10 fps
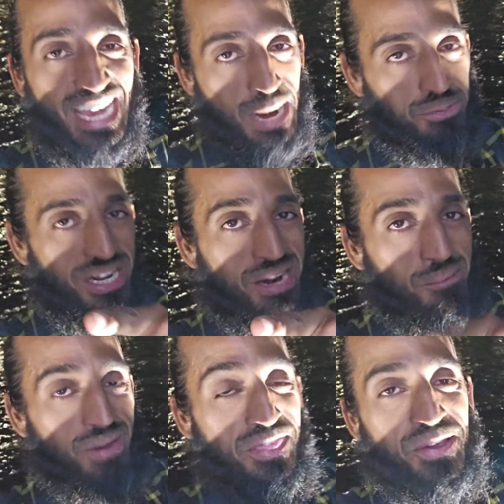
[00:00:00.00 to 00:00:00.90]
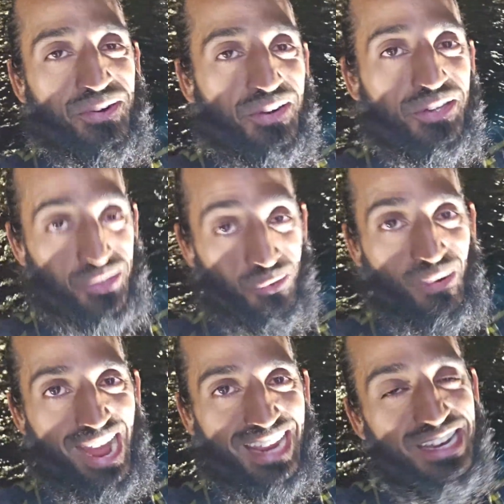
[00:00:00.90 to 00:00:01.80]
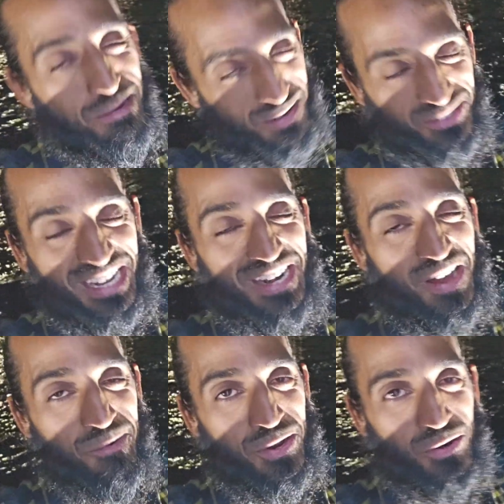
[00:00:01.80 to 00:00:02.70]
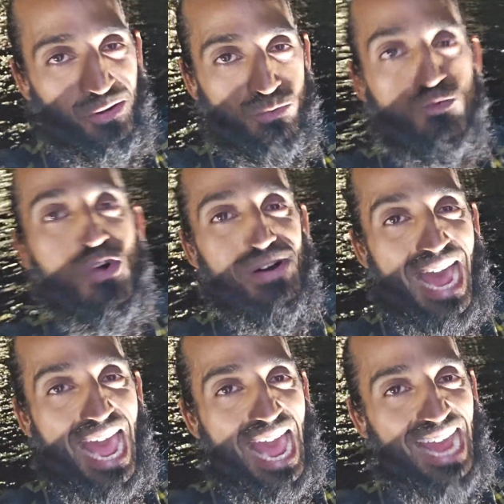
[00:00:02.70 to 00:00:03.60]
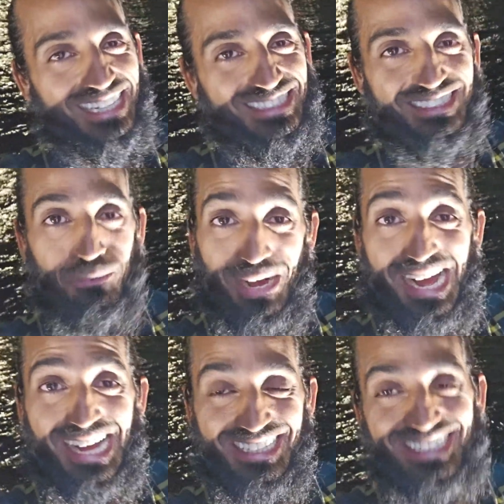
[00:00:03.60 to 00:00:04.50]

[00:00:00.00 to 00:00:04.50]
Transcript: And I'm sharing it with you. You know why? Because I love you. Ah! What?